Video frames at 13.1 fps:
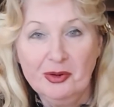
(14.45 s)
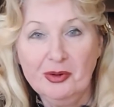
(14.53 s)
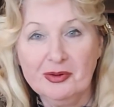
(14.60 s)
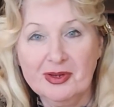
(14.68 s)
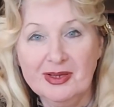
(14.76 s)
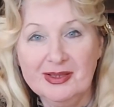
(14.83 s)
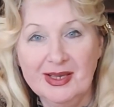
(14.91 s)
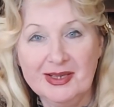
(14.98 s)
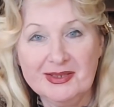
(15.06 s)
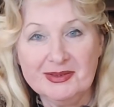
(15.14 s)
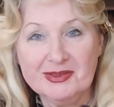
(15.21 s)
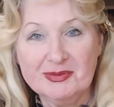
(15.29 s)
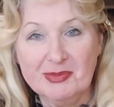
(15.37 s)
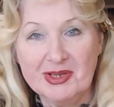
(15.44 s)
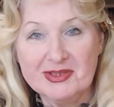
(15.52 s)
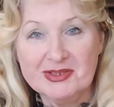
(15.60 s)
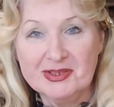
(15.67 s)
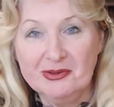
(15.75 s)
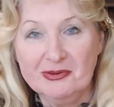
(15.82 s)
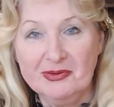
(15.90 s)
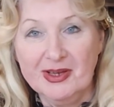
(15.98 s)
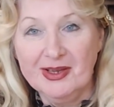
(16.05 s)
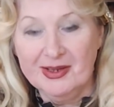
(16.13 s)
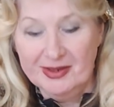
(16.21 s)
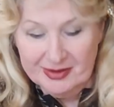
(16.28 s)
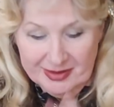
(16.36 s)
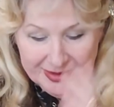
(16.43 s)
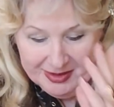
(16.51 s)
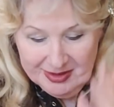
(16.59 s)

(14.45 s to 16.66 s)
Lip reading: organize myself earlier.